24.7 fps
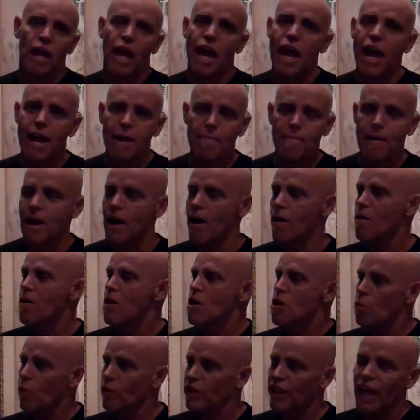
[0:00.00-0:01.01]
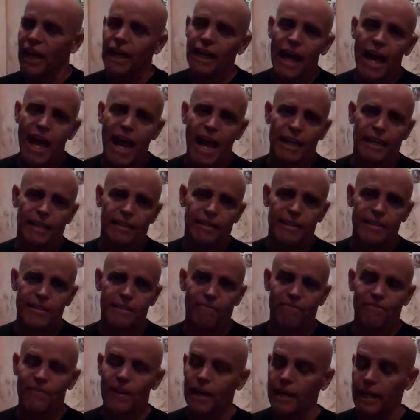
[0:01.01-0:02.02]
AML, when they land in these
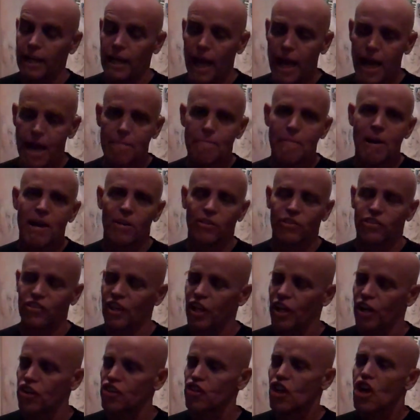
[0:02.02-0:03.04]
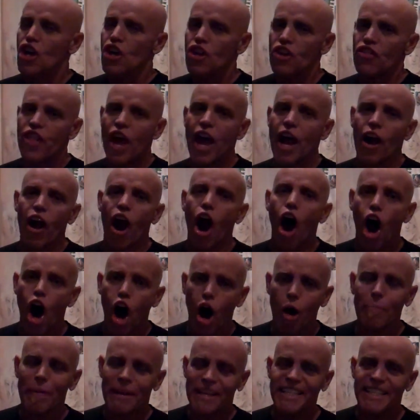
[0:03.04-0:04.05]
fucking AML centers, they're
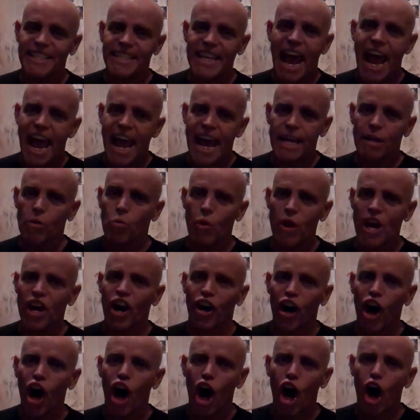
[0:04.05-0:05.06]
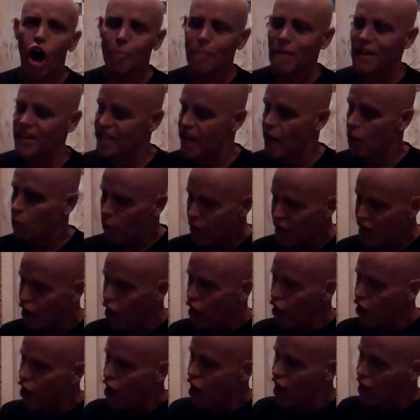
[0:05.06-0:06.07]
all but dead. We are all but dead. We
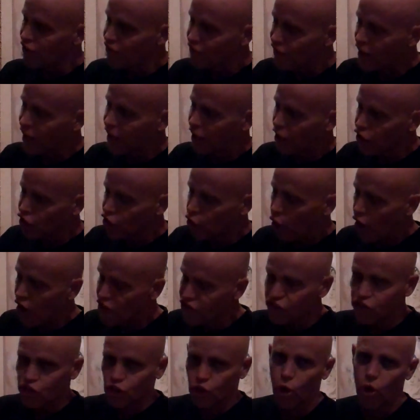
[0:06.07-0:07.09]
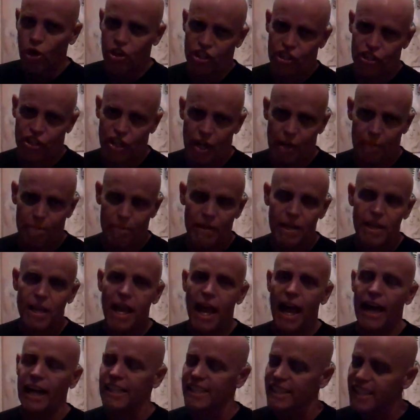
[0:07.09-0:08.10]
are on fucking death's doorstep.
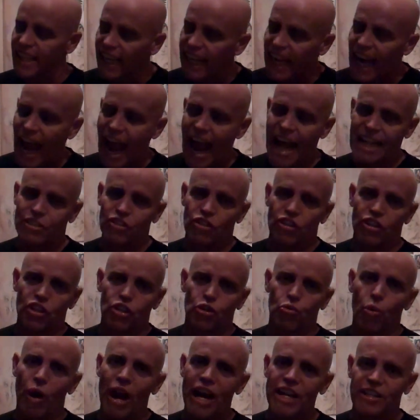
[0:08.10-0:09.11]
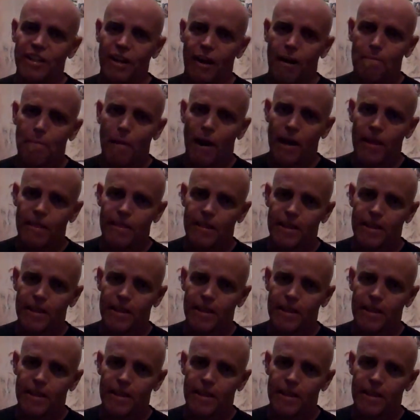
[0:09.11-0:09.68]
And it's the cancer that is raging our body